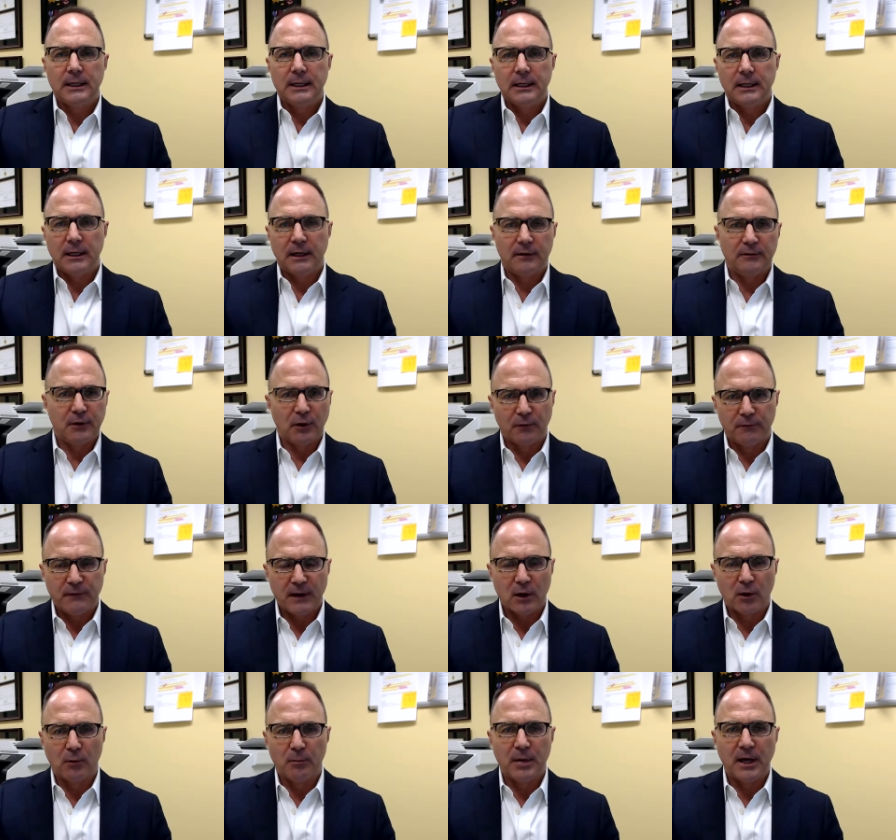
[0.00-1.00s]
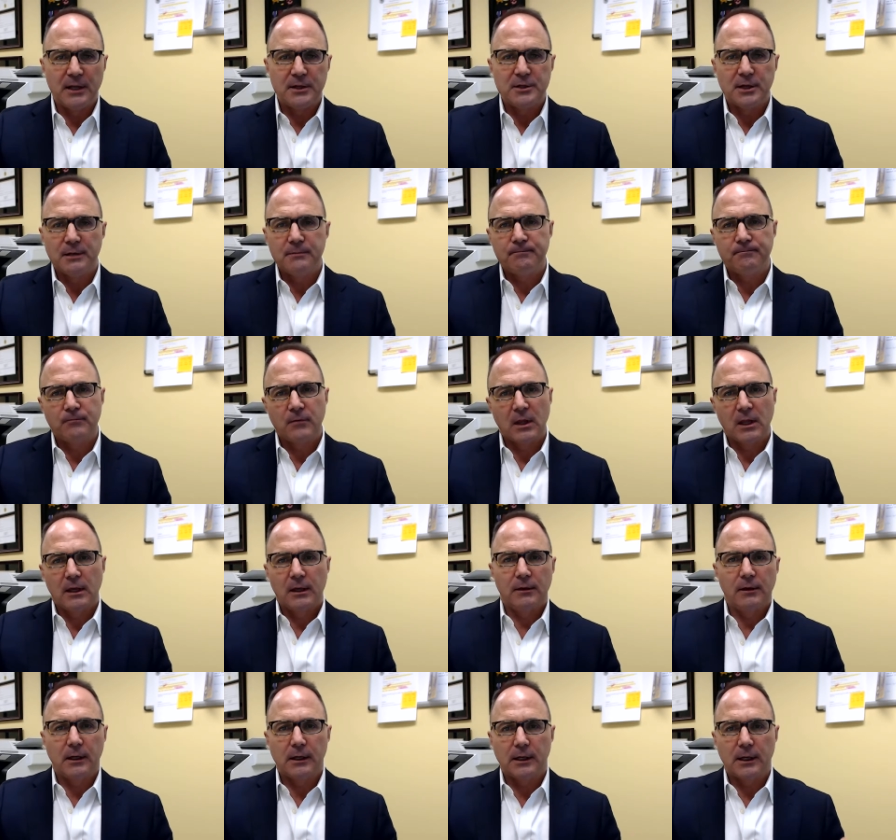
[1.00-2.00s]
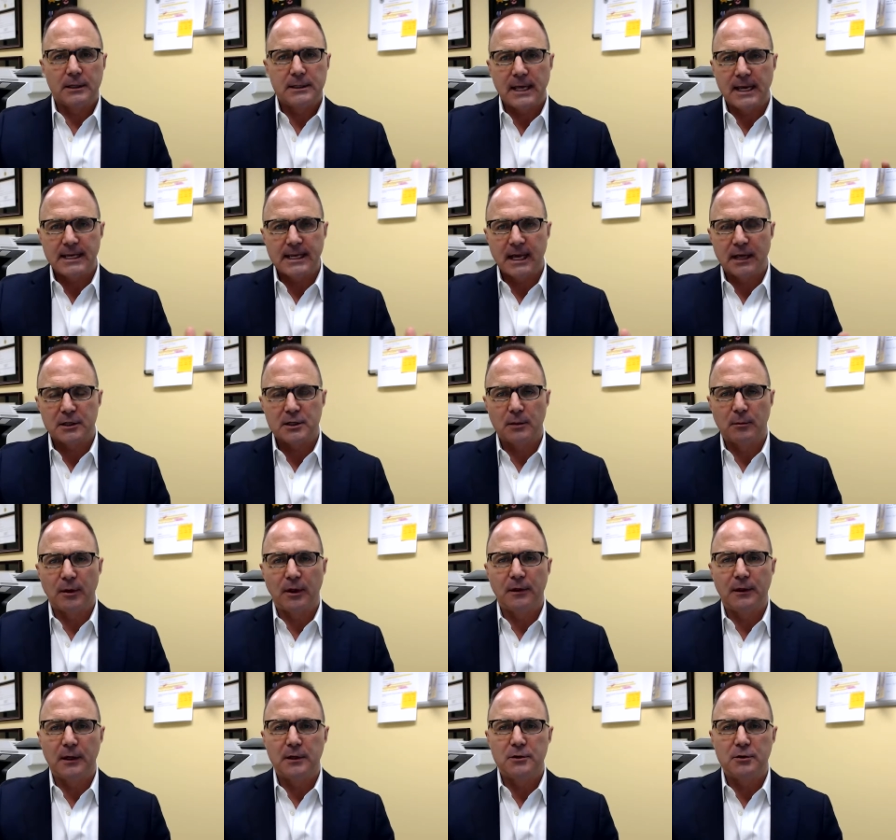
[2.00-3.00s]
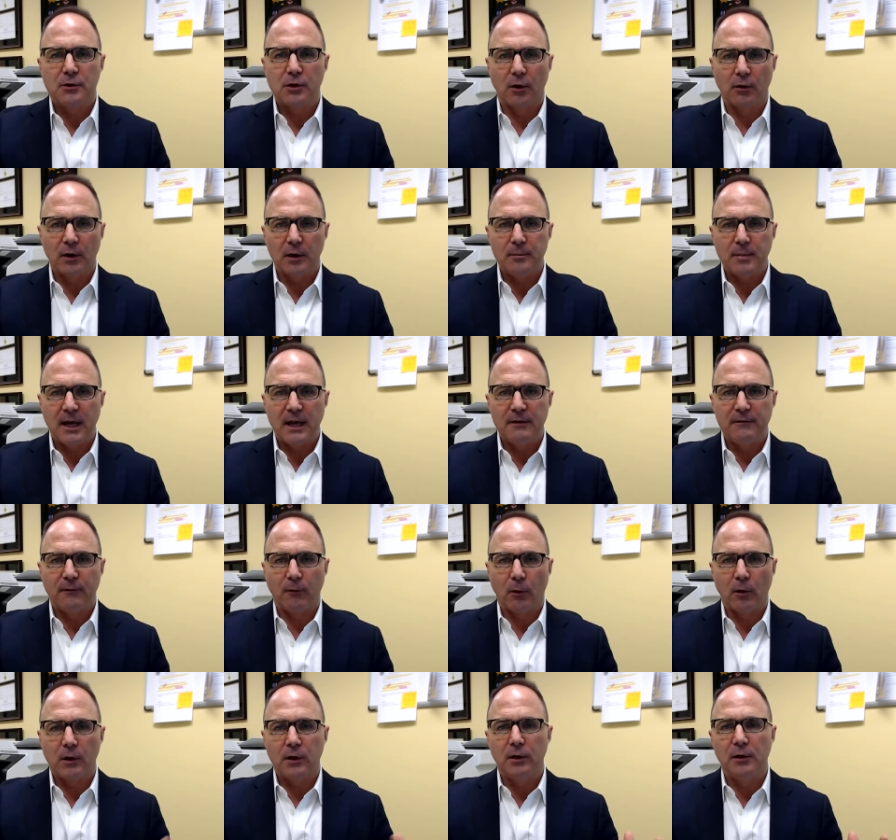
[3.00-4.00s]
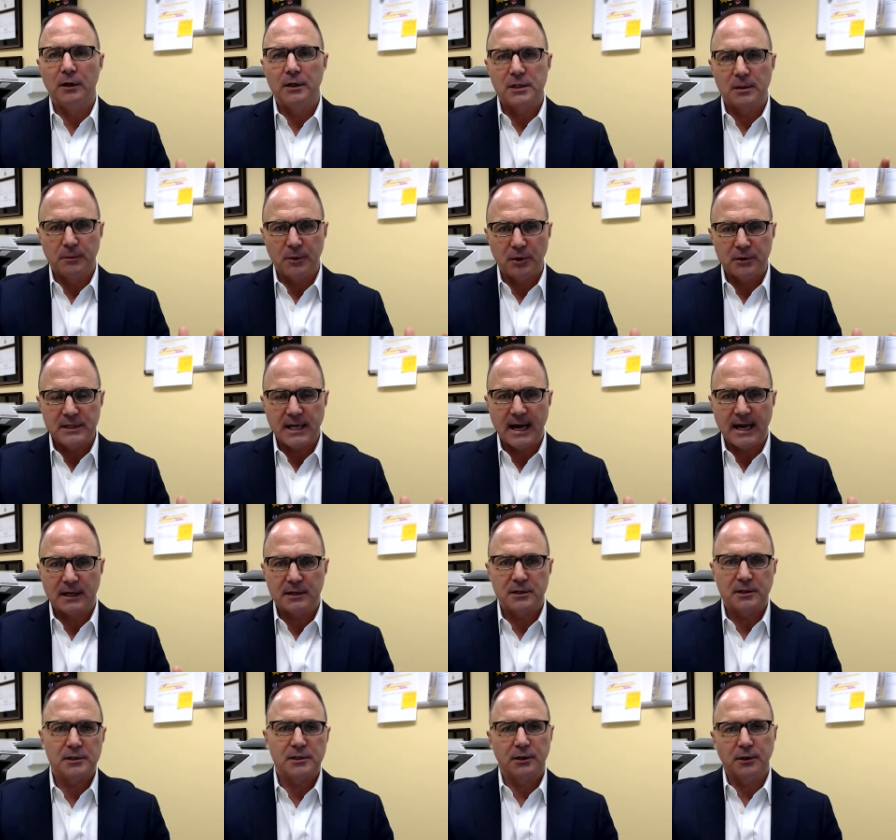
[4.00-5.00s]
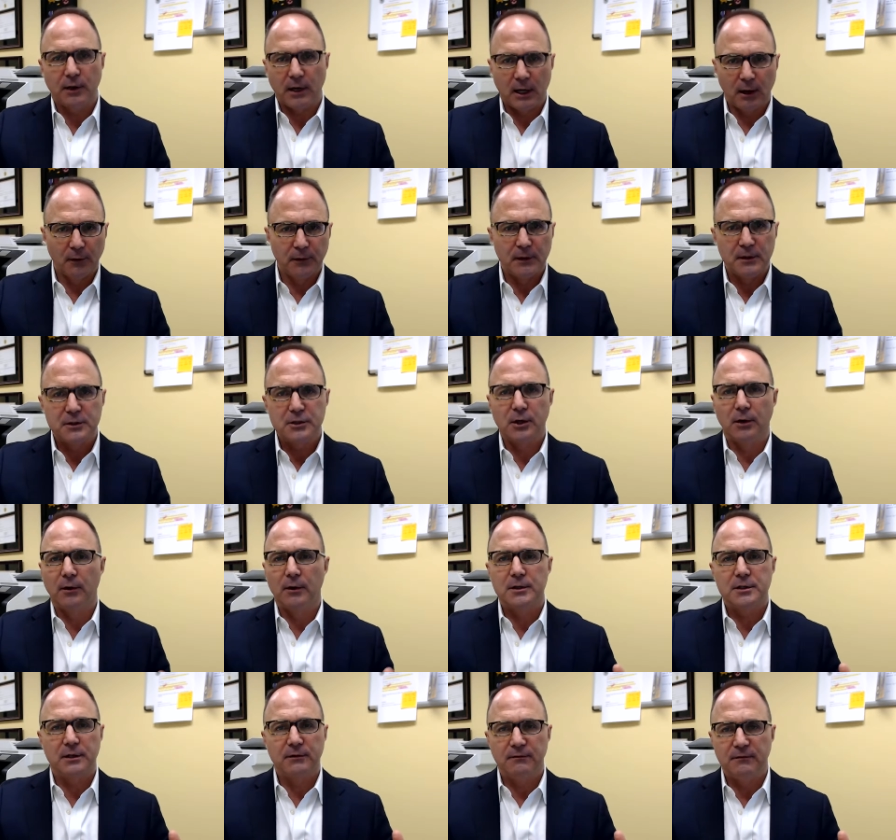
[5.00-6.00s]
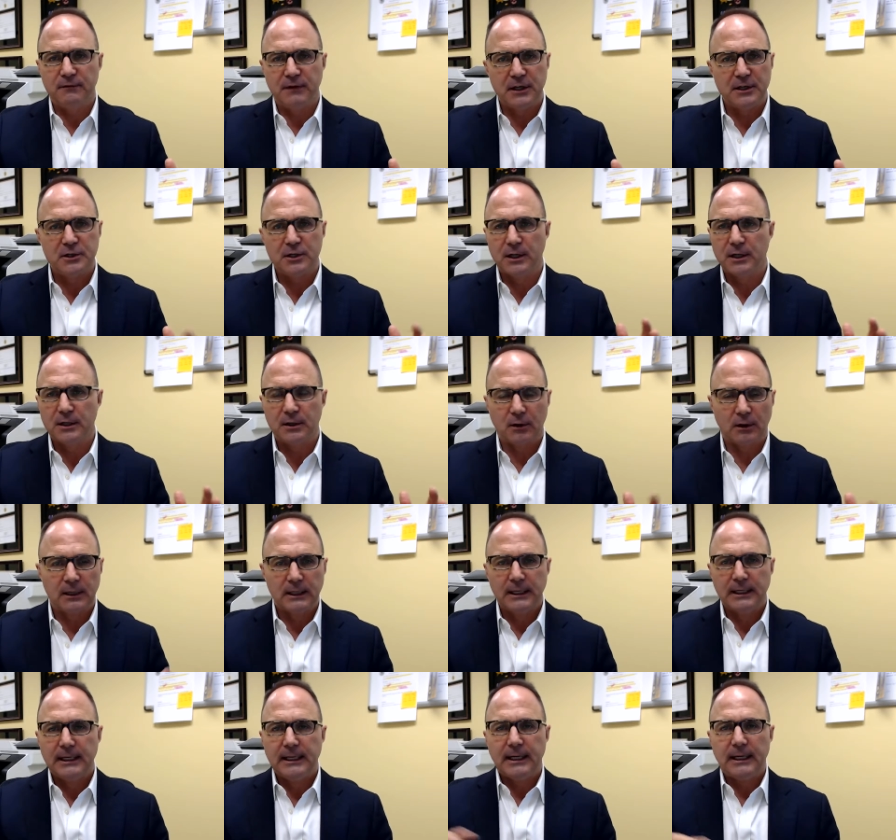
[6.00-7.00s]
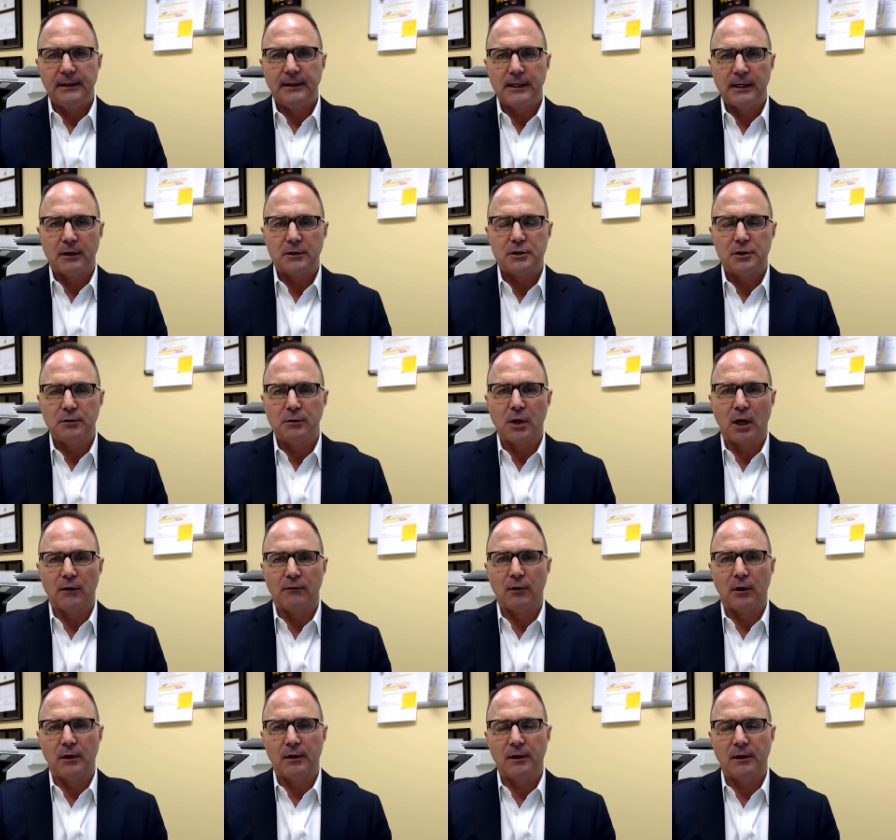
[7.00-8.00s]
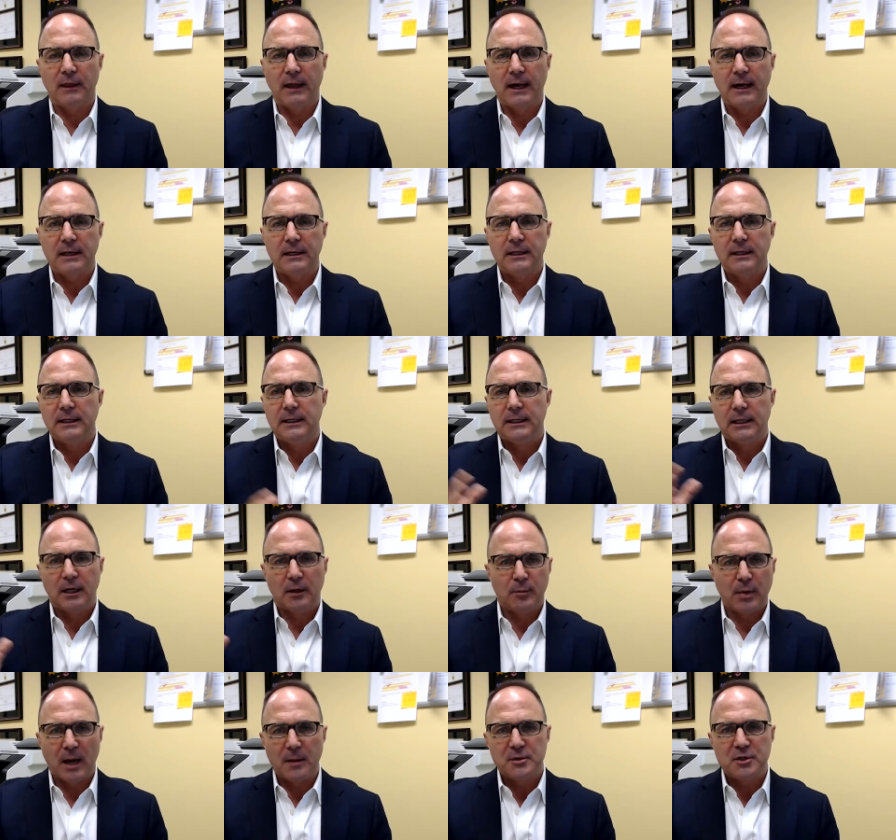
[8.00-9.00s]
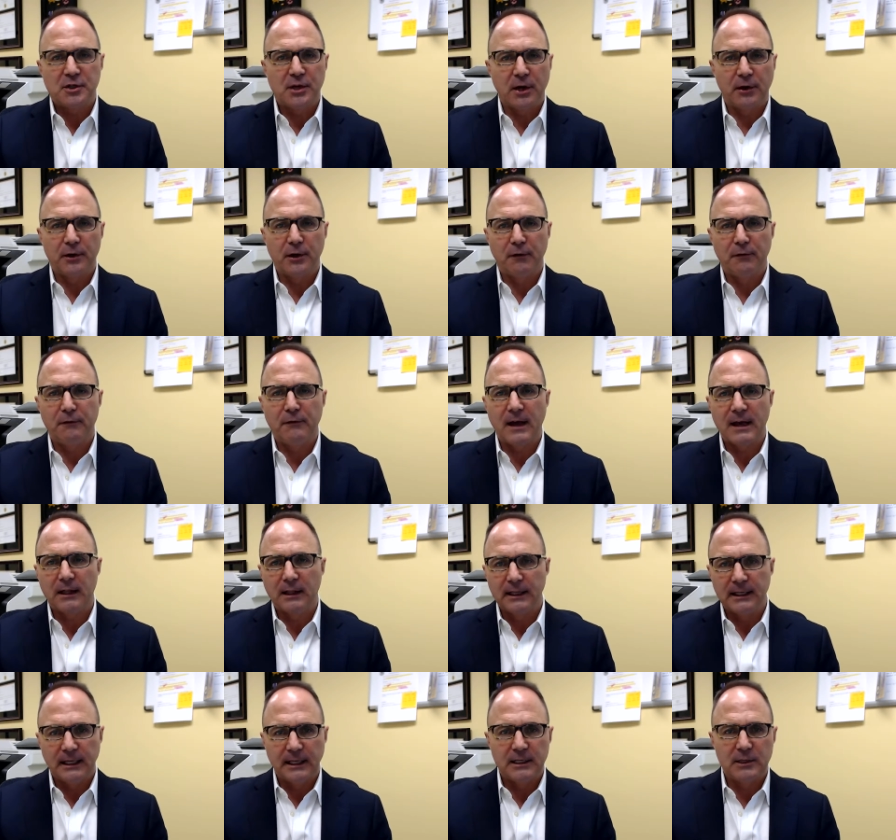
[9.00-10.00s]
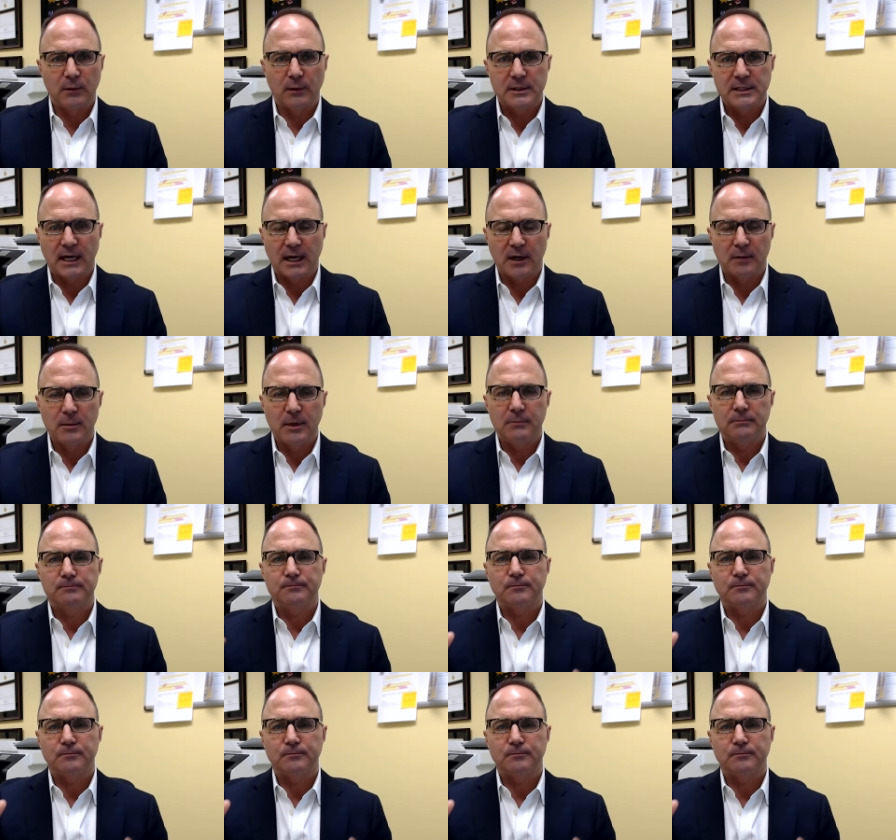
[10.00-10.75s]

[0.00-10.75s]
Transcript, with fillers: uh, are a federal pension. They're going to take out some of the things you currently pay for, including some of your taxes, so your health insurance and vision or anything else you cover under that. Uh, perhaps you carry your FEGLI into retirement